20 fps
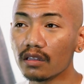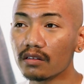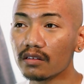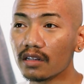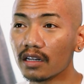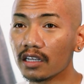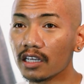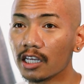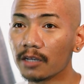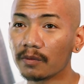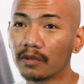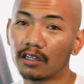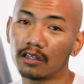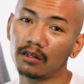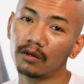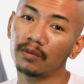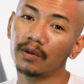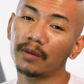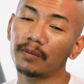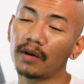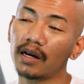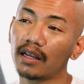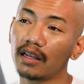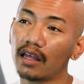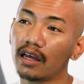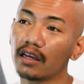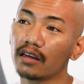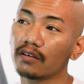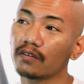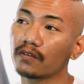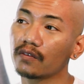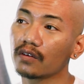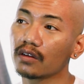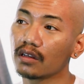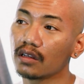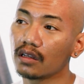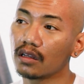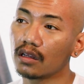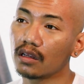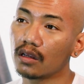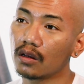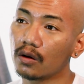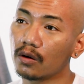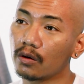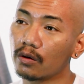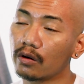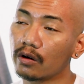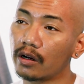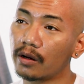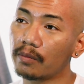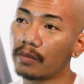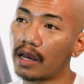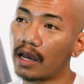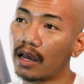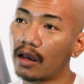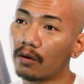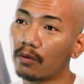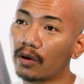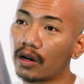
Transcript: telling him a little about my life, where I'm at,